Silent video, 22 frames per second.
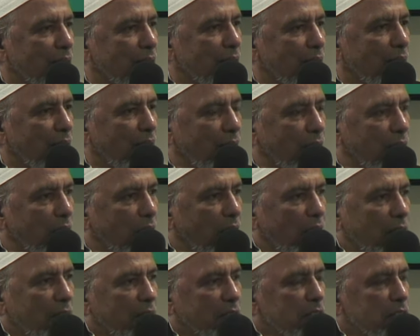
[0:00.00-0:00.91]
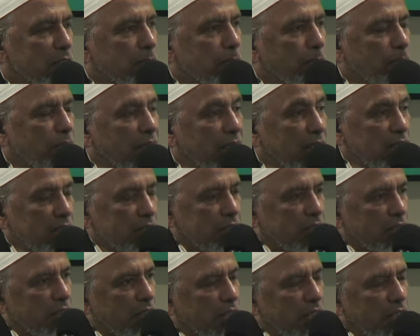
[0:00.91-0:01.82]
Allah is peace
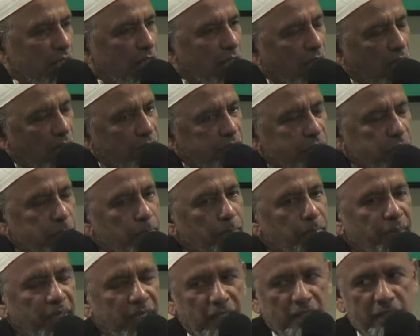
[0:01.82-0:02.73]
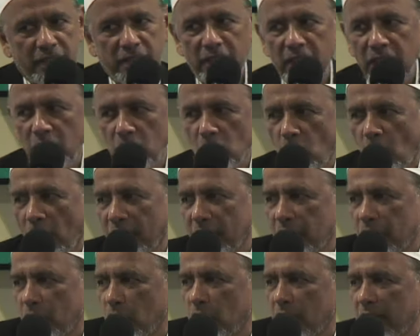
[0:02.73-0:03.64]
and He loves peace and He wants
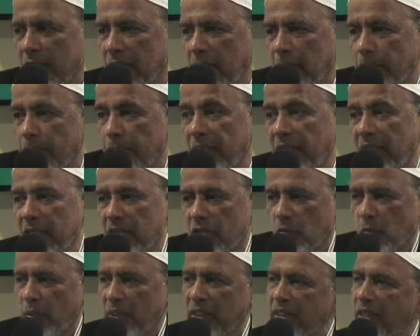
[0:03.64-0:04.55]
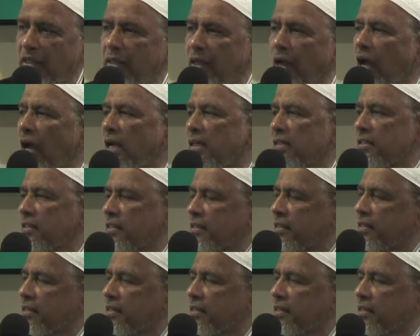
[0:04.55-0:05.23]
to see peace within us.